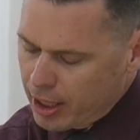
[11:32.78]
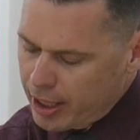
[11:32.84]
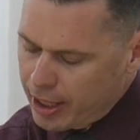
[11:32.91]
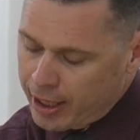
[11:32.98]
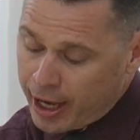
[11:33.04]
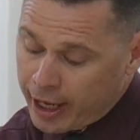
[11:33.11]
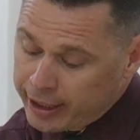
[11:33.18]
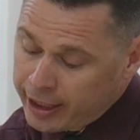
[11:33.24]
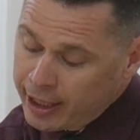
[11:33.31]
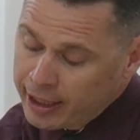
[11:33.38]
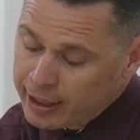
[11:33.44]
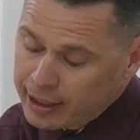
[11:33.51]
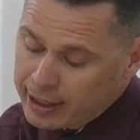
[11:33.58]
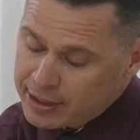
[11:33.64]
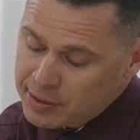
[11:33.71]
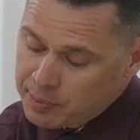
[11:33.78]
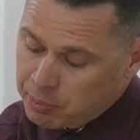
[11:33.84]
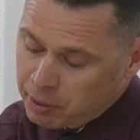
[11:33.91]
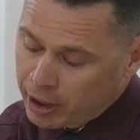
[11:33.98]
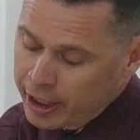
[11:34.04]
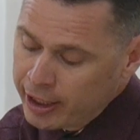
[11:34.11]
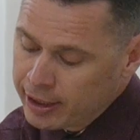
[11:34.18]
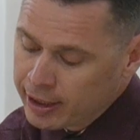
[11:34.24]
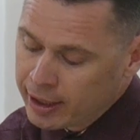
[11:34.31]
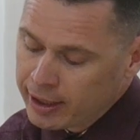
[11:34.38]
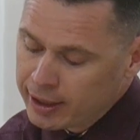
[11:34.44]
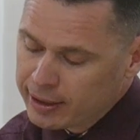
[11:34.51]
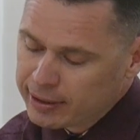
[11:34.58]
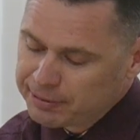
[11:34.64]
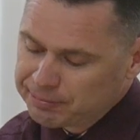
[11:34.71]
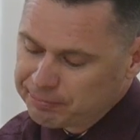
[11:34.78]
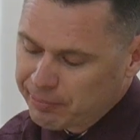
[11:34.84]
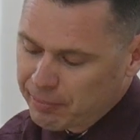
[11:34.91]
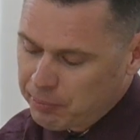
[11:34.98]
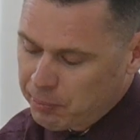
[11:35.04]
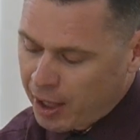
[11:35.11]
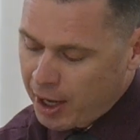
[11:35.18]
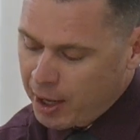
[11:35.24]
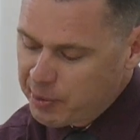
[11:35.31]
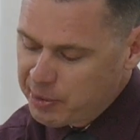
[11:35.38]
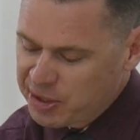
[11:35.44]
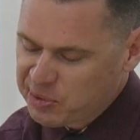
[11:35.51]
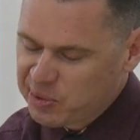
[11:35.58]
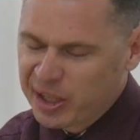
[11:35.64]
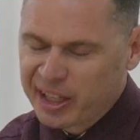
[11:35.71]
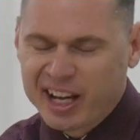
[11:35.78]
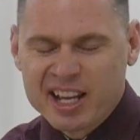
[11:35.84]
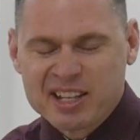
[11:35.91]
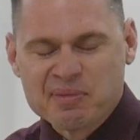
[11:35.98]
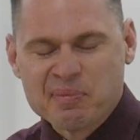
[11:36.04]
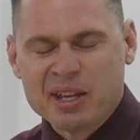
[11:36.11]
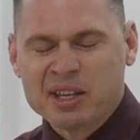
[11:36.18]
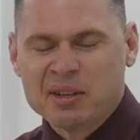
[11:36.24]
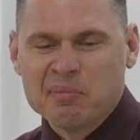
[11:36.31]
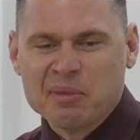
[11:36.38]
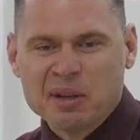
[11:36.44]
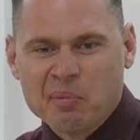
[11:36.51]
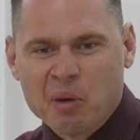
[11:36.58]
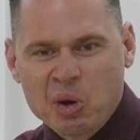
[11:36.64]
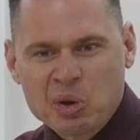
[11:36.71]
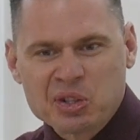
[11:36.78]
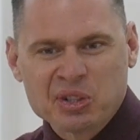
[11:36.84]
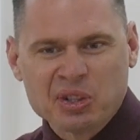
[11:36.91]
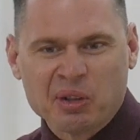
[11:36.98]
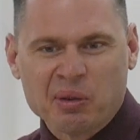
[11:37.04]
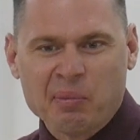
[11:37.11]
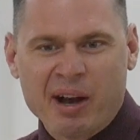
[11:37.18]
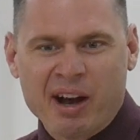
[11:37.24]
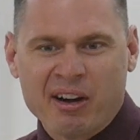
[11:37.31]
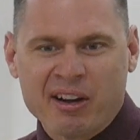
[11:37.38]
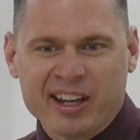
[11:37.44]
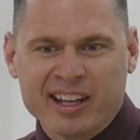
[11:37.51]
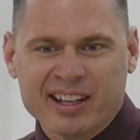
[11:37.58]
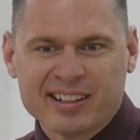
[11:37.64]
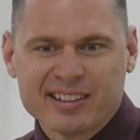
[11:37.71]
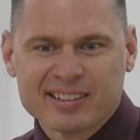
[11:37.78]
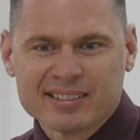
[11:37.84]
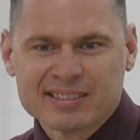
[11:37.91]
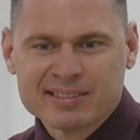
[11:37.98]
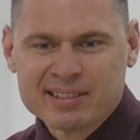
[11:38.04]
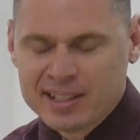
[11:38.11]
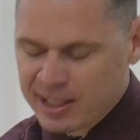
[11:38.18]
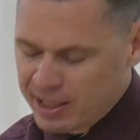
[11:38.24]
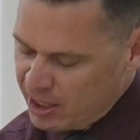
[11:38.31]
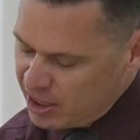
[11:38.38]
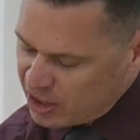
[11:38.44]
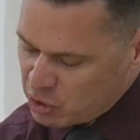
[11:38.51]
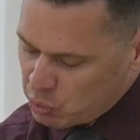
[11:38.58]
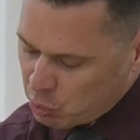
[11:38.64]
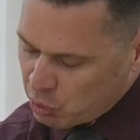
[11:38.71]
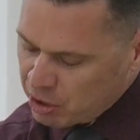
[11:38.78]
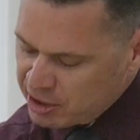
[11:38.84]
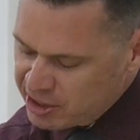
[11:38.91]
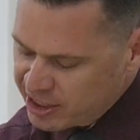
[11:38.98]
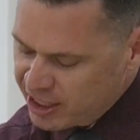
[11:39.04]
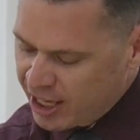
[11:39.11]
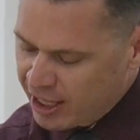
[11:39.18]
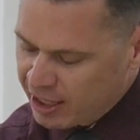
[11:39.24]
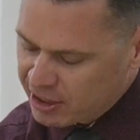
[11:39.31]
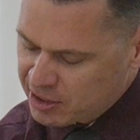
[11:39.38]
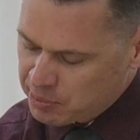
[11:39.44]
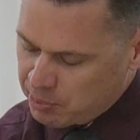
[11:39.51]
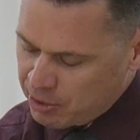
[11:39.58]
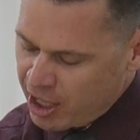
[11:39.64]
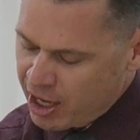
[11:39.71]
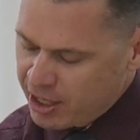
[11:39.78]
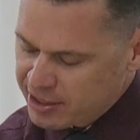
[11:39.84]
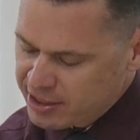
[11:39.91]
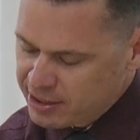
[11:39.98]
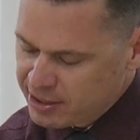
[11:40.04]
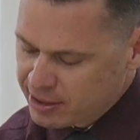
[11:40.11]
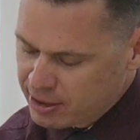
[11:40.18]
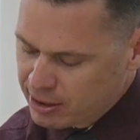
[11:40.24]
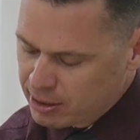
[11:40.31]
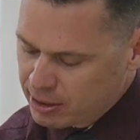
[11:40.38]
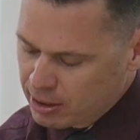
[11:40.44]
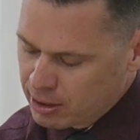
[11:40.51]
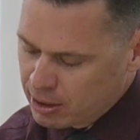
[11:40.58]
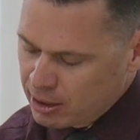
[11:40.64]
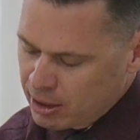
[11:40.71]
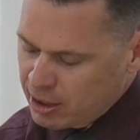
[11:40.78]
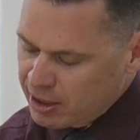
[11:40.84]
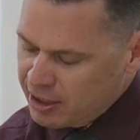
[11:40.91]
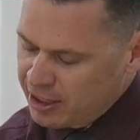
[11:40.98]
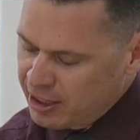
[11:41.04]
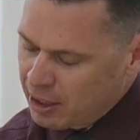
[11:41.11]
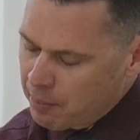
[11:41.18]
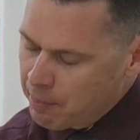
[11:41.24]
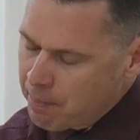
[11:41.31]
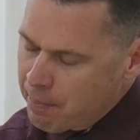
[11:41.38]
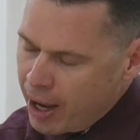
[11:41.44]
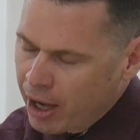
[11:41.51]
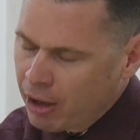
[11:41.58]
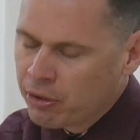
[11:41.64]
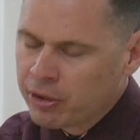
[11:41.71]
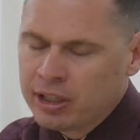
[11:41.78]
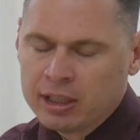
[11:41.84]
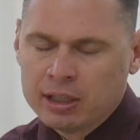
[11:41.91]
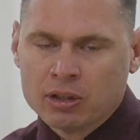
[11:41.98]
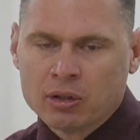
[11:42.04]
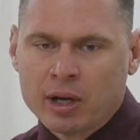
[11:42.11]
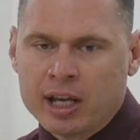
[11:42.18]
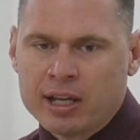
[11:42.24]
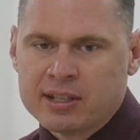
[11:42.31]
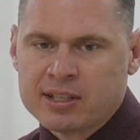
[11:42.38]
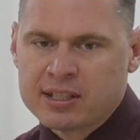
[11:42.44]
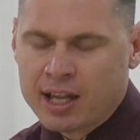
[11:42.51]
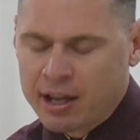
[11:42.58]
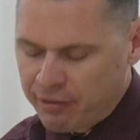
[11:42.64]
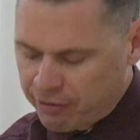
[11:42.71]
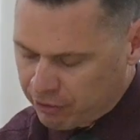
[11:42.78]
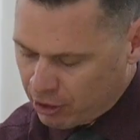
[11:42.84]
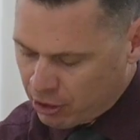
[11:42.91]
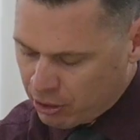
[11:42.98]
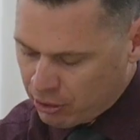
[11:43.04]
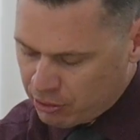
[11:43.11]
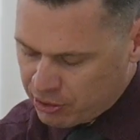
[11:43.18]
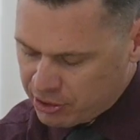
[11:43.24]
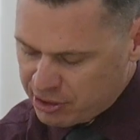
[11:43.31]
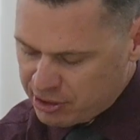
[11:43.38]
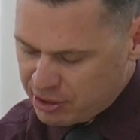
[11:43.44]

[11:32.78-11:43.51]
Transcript: And I can't explain it. Probably that's why God's making me emotional about it. The words can't express the abounding grace that flows.